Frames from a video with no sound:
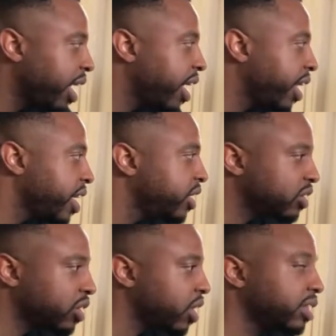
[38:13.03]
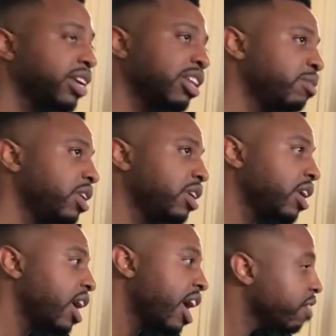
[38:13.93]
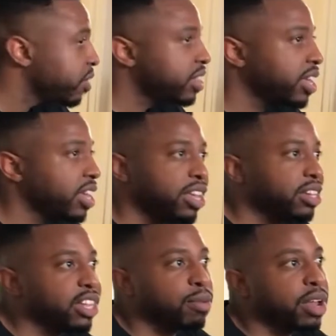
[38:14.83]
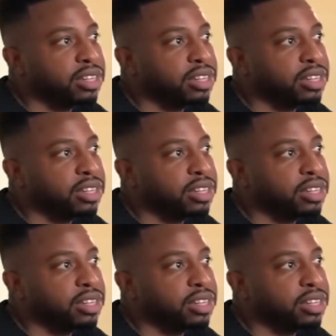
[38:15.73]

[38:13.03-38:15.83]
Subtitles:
and he just started telling me everything he could tell me.